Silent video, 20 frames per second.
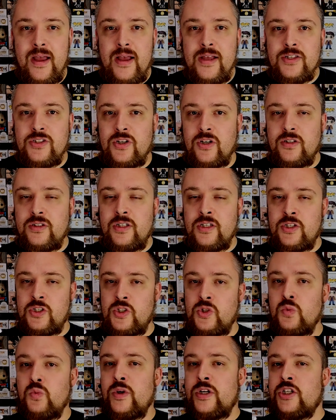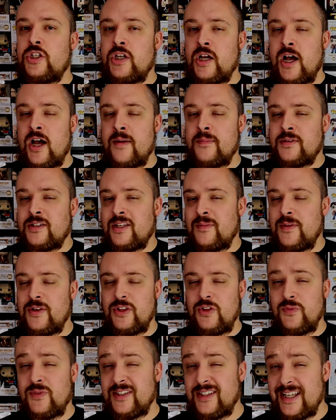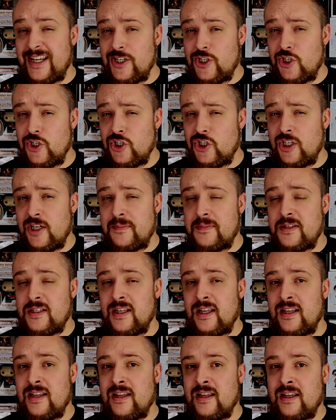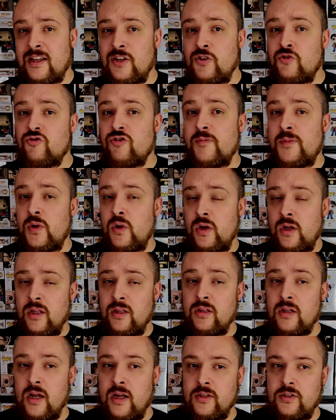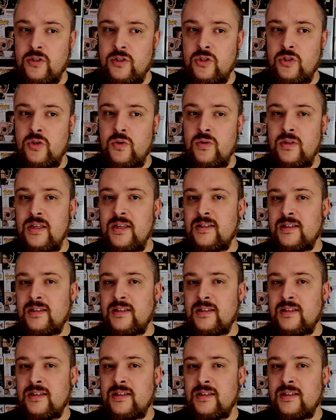start to switch up some of the relationships and contribute a lot to these